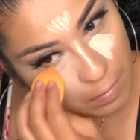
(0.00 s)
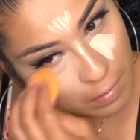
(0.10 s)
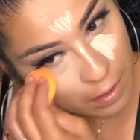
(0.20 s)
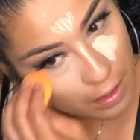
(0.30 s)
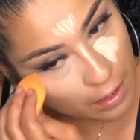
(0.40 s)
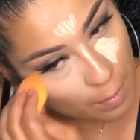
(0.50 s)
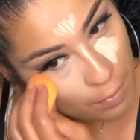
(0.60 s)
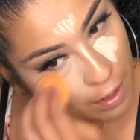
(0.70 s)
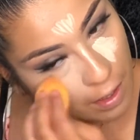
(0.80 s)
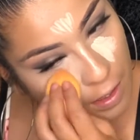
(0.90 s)
blend that
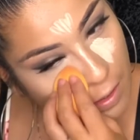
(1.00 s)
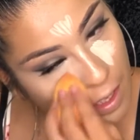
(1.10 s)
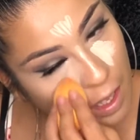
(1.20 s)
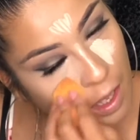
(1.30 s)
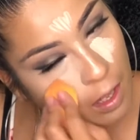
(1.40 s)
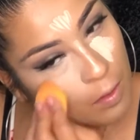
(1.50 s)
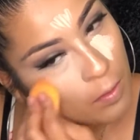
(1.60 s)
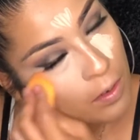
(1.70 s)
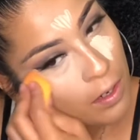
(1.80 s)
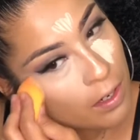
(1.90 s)
product
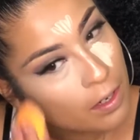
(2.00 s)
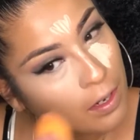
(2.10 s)
outward.